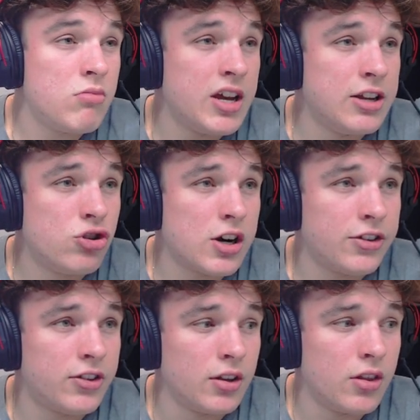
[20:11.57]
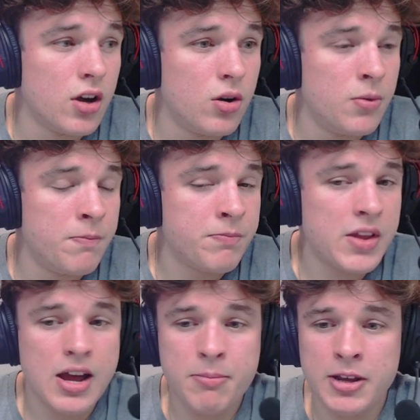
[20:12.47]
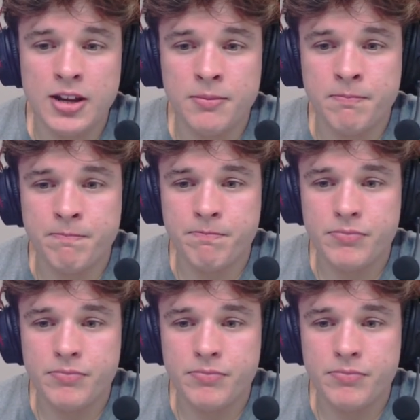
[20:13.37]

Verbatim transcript: Interesting though. I mean,